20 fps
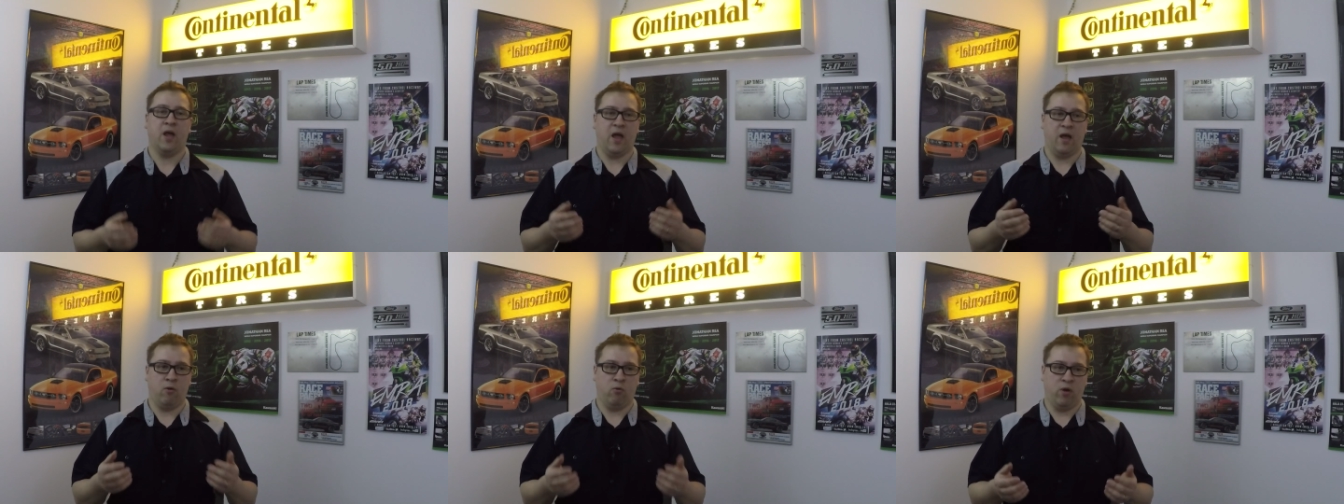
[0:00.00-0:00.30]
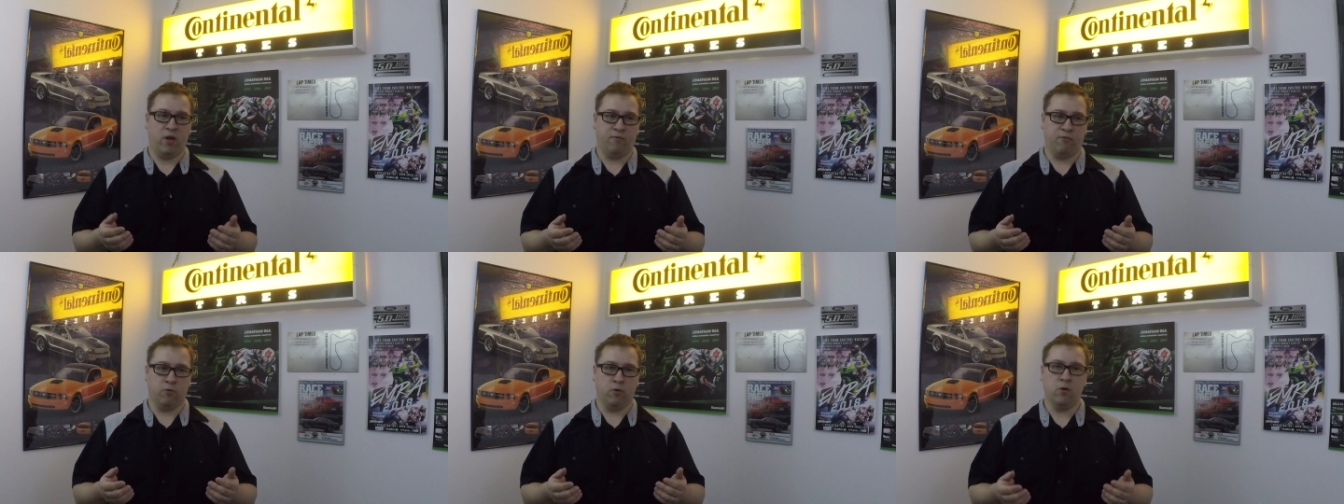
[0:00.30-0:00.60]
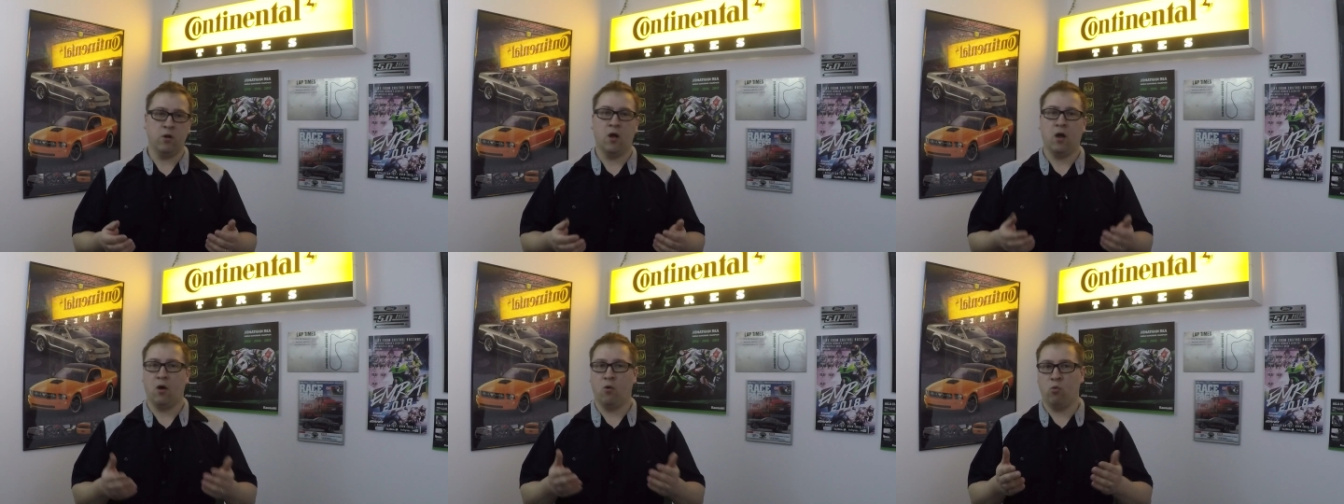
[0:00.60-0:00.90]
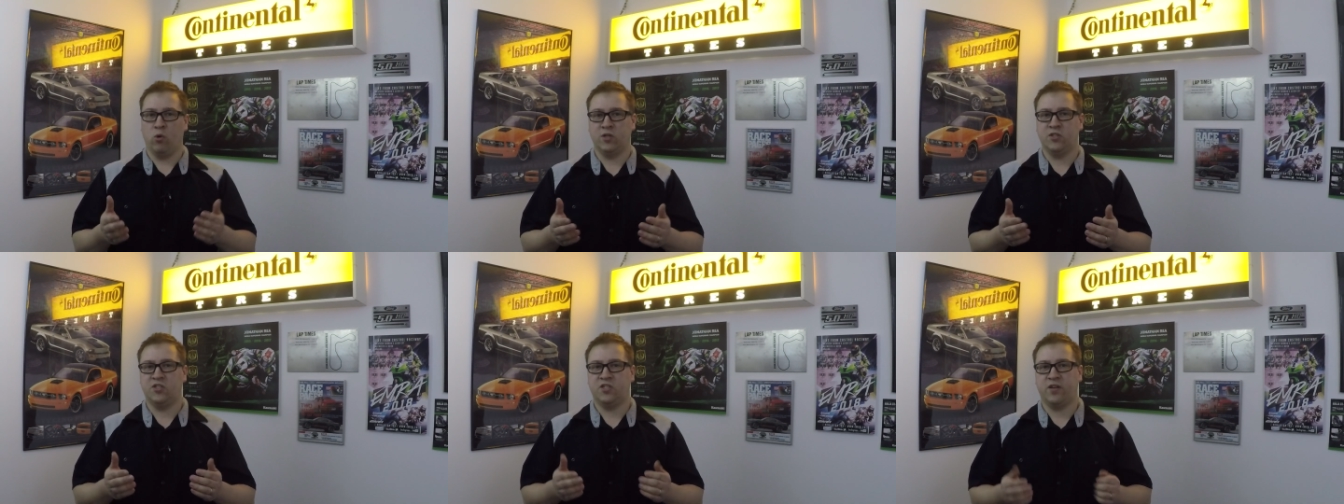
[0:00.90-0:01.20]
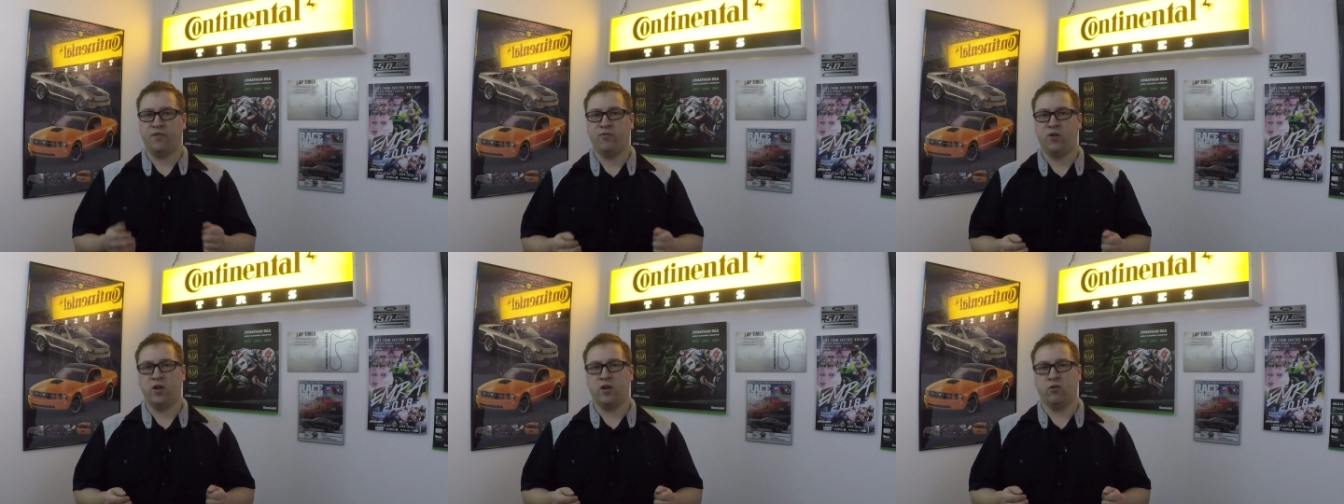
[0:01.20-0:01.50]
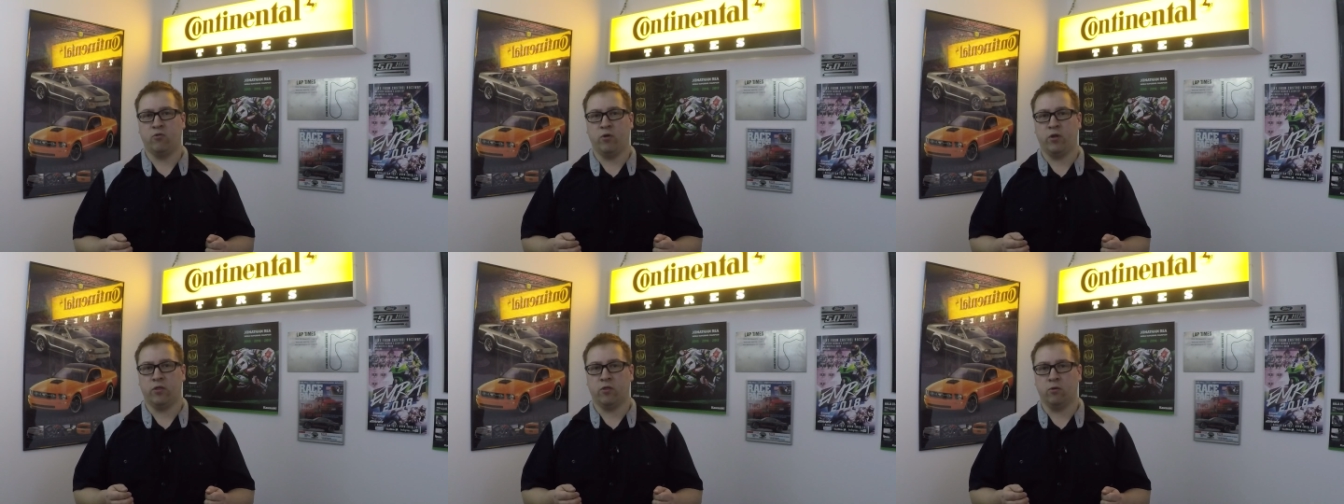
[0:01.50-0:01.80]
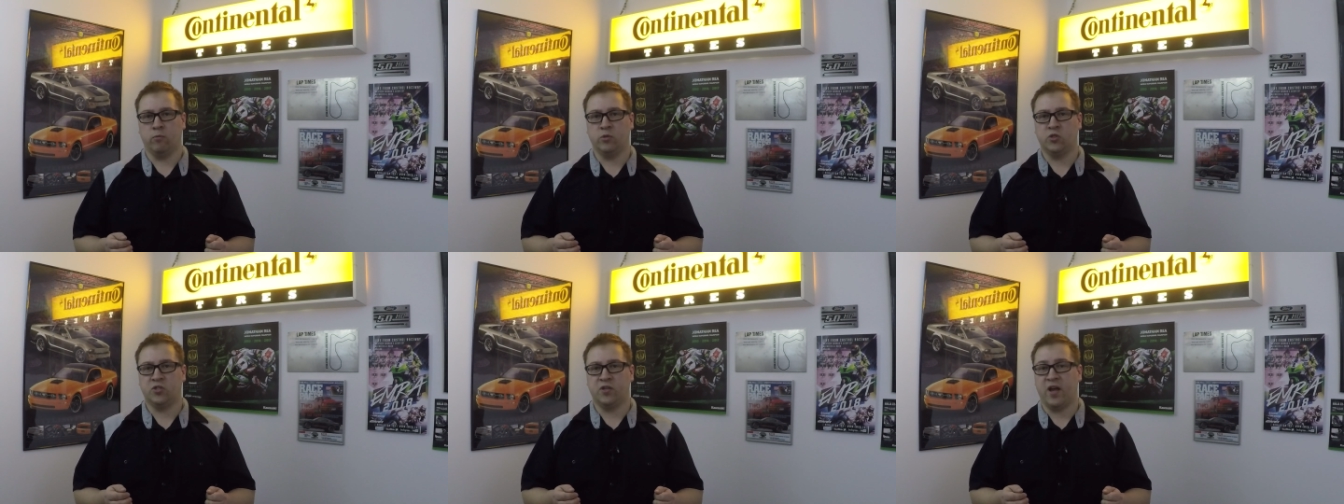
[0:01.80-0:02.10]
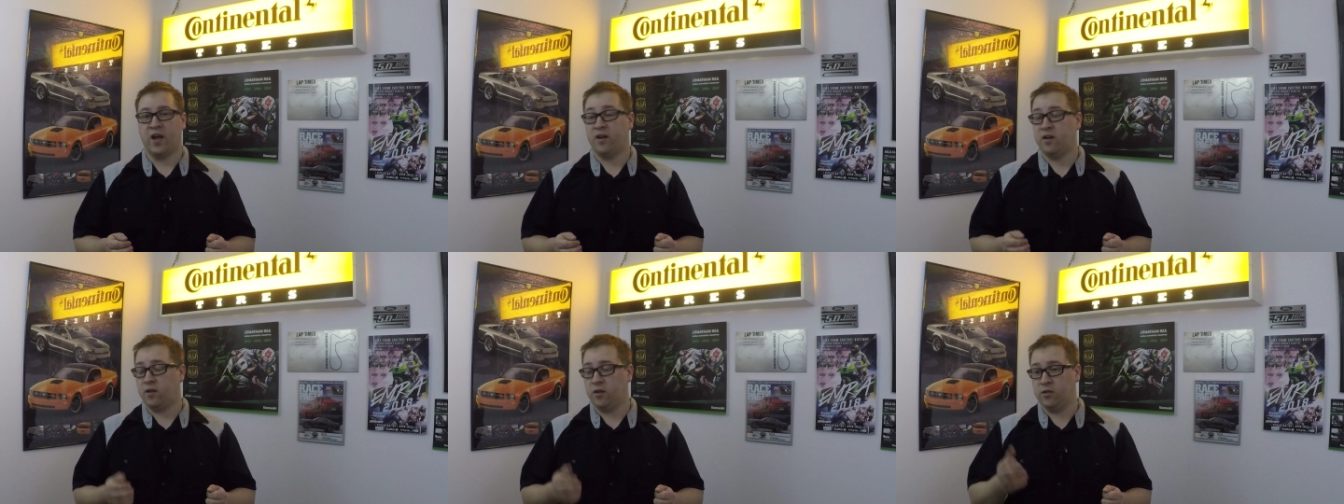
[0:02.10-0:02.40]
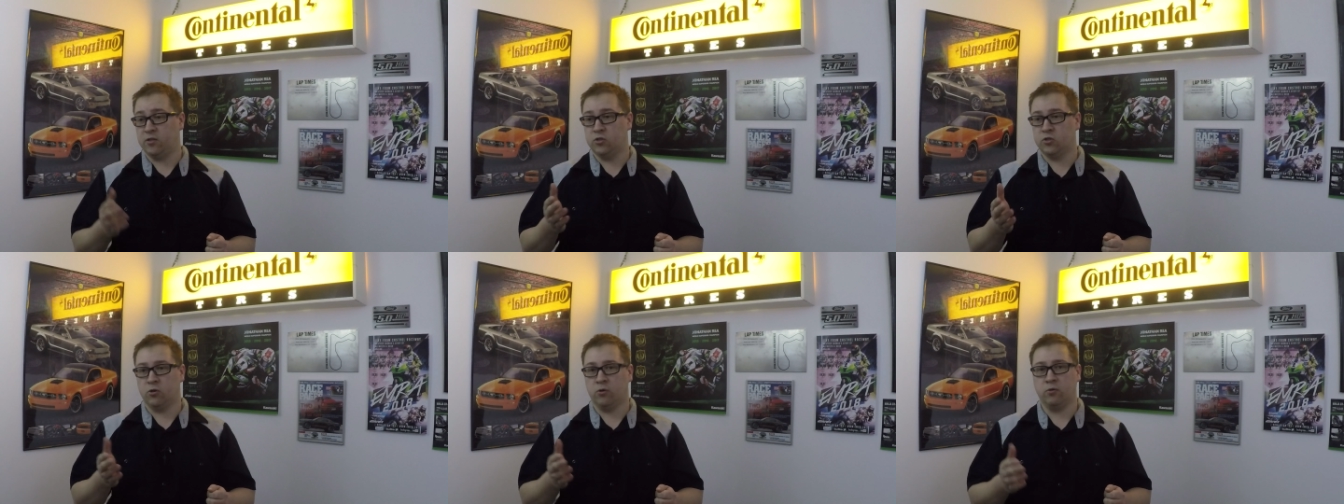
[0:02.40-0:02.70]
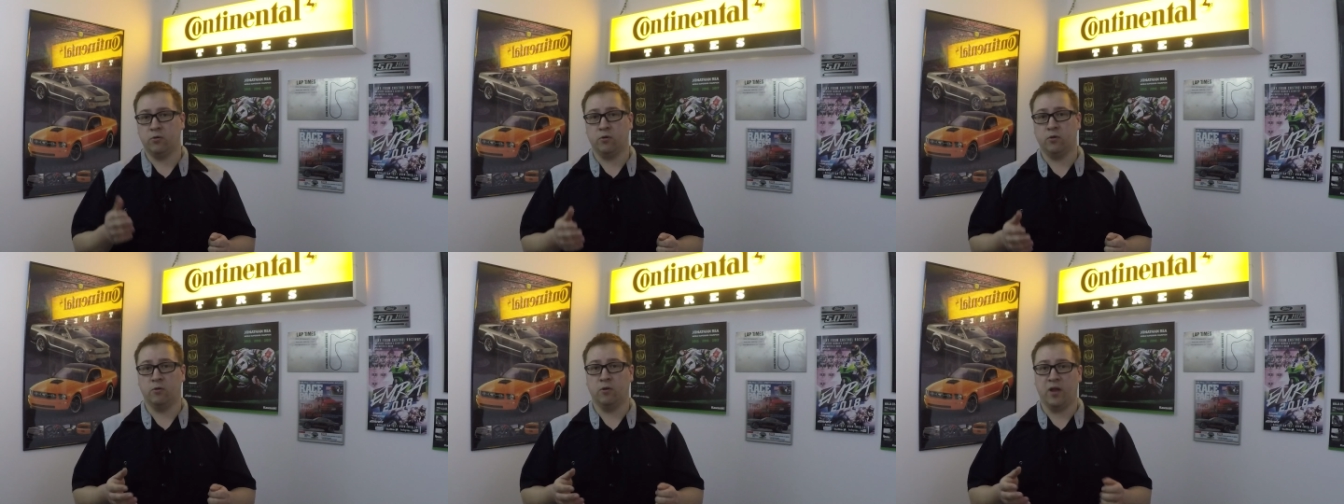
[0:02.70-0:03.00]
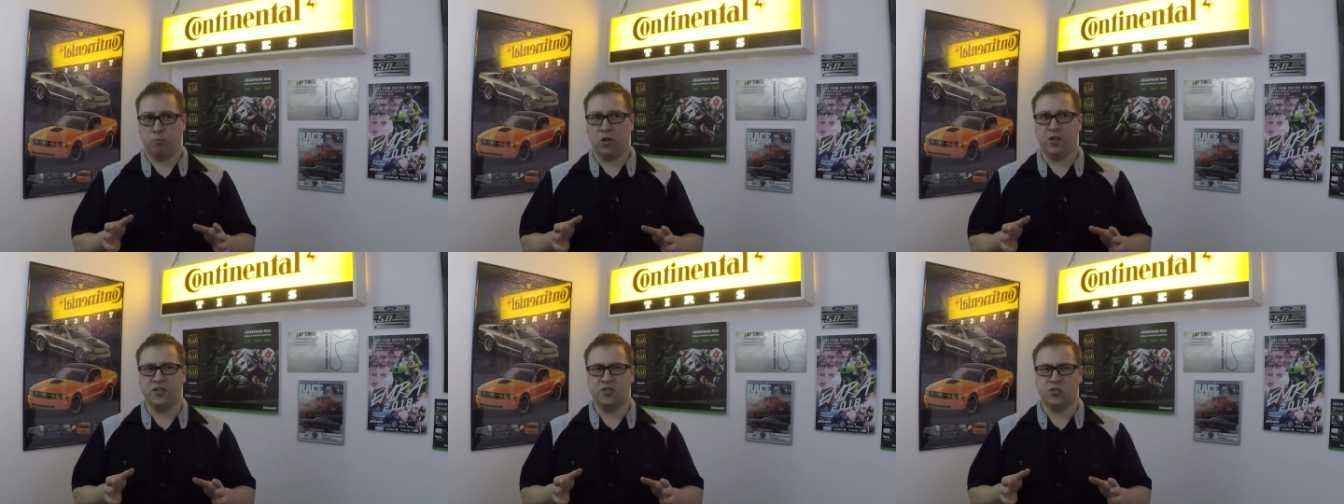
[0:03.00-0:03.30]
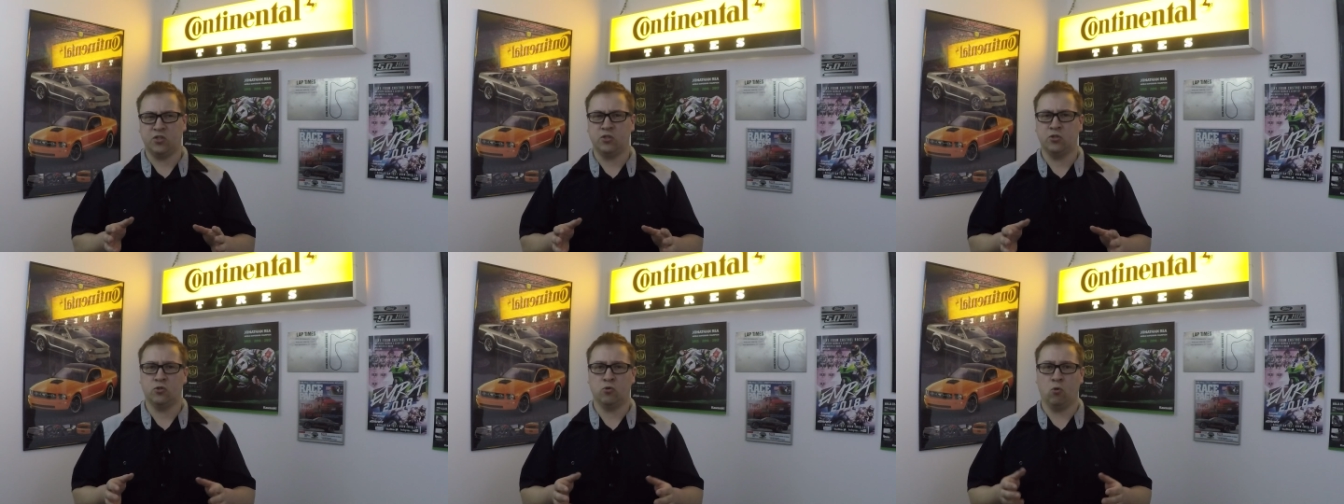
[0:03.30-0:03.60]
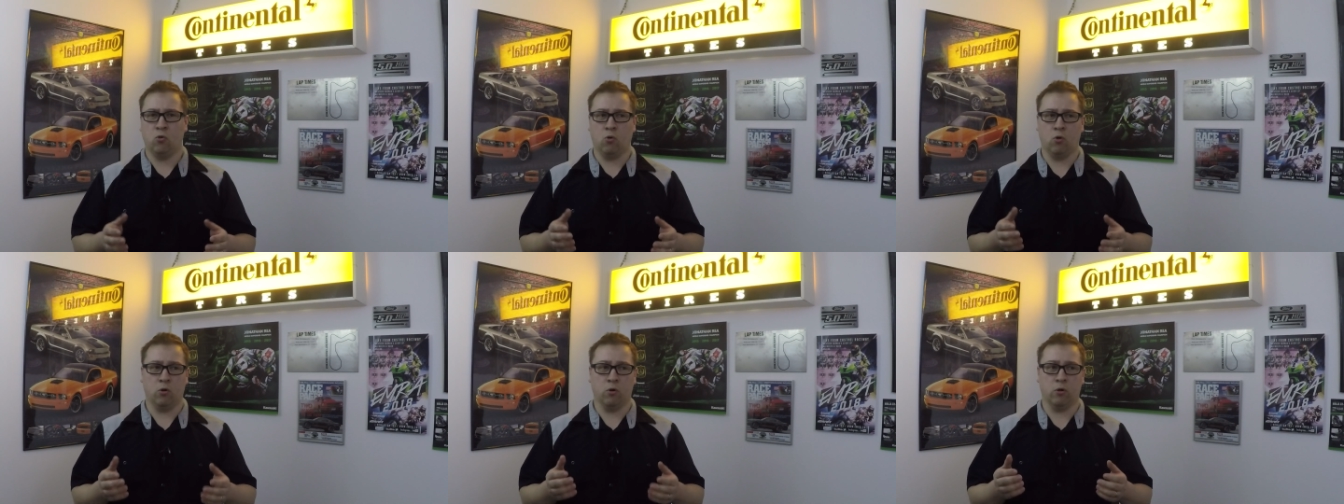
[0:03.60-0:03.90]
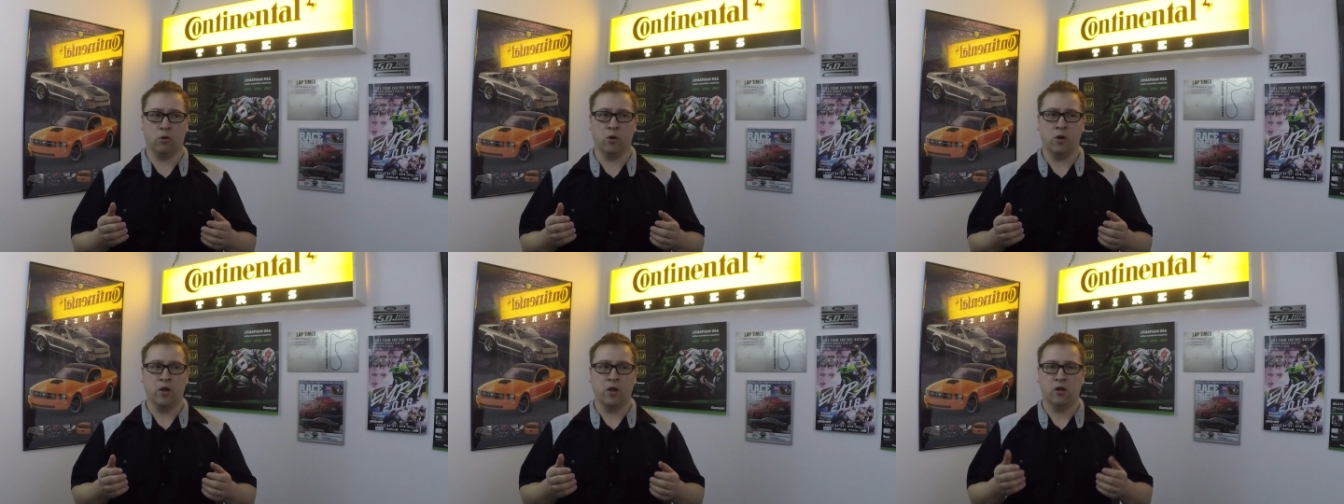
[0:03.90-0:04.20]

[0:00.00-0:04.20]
However, a 170 degree thermostat in certain places or